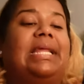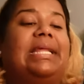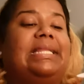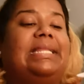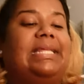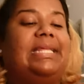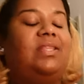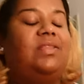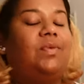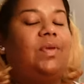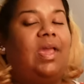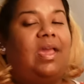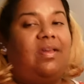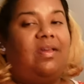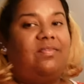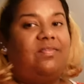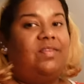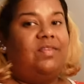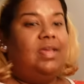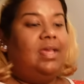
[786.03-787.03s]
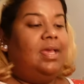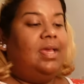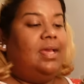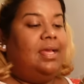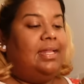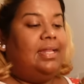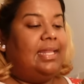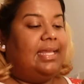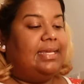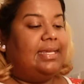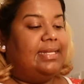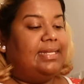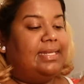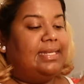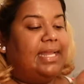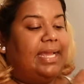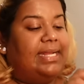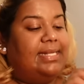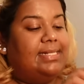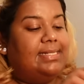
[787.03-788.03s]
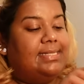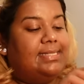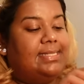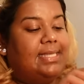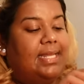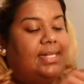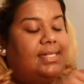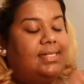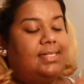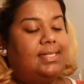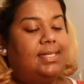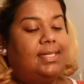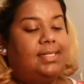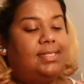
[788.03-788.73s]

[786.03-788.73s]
I need to have like a night scent.